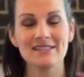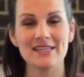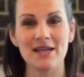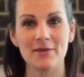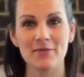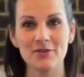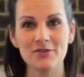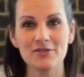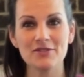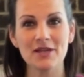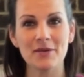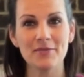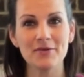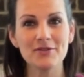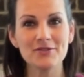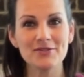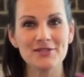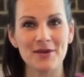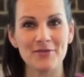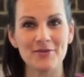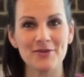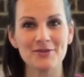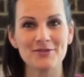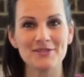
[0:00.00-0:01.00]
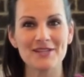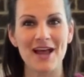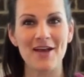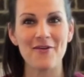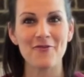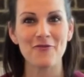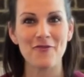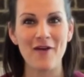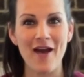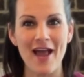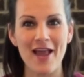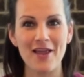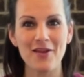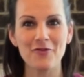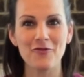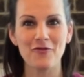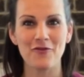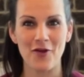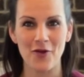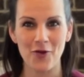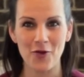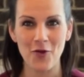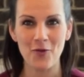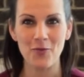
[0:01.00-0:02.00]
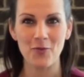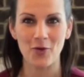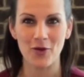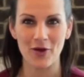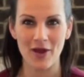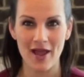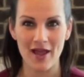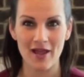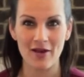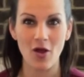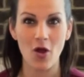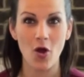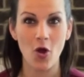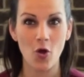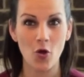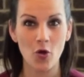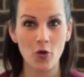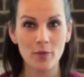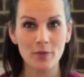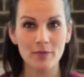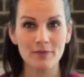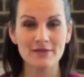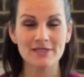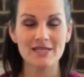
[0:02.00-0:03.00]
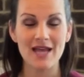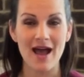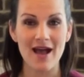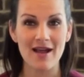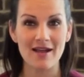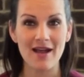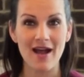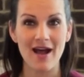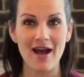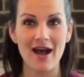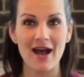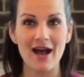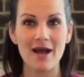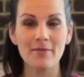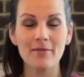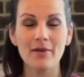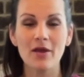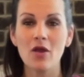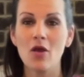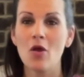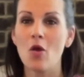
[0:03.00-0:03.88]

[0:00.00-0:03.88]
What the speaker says: www.findfargomoreheadhome.com,